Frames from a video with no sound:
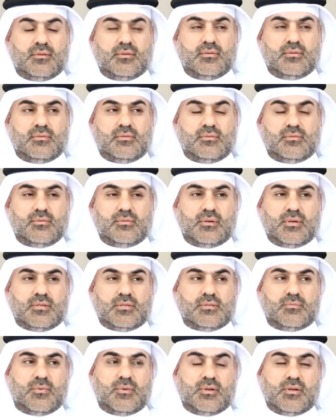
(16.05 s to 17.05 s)
to
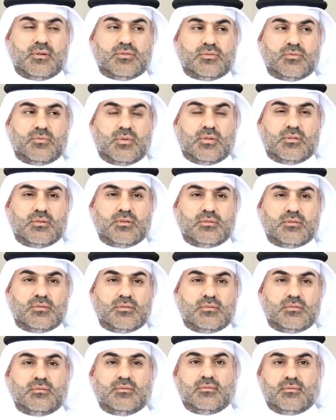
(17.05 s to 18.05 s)
express what is
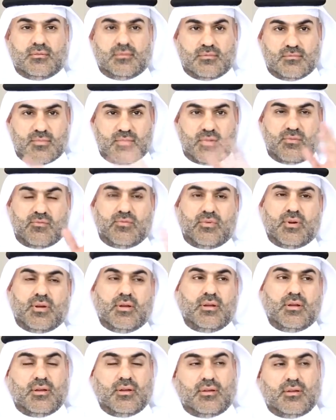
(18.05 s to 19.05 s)

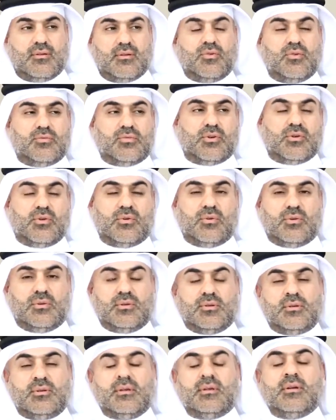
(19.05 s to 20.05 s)
BFREIC and overall.
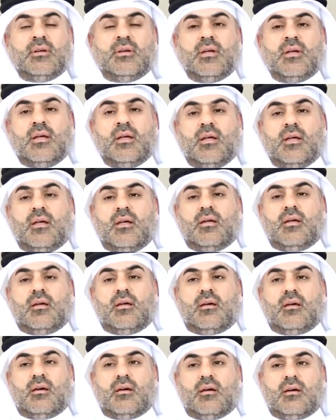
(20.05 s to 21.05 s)

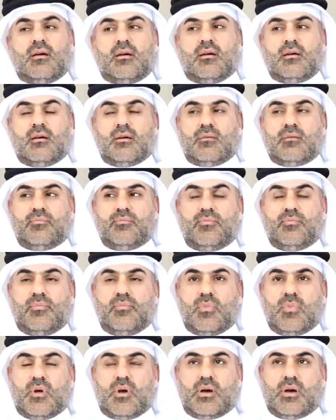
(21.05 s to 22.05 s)
The
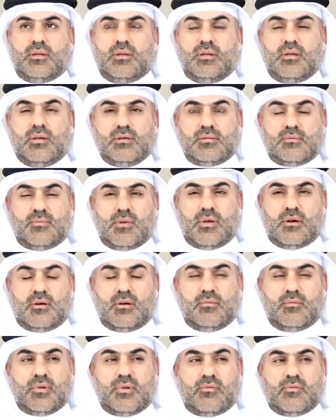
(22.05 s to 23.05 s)
ideas
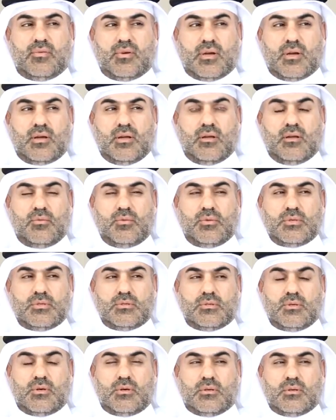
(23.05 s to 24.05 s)
behind BFREIC, we
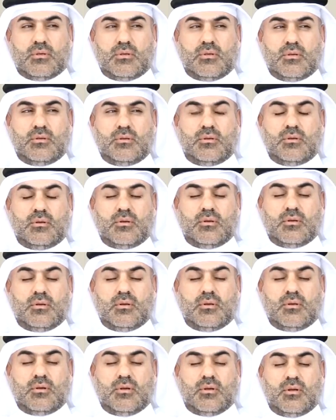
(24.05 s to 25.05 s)
started
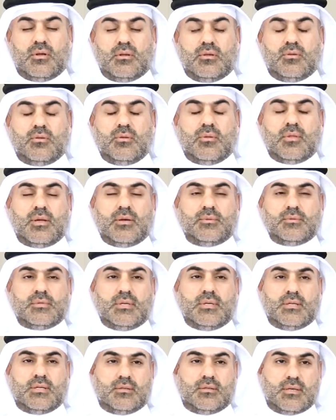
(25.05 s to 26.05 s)
in
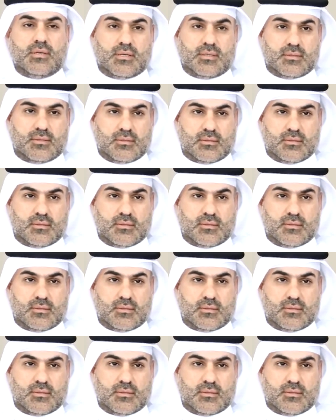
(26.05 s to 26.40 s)
2010.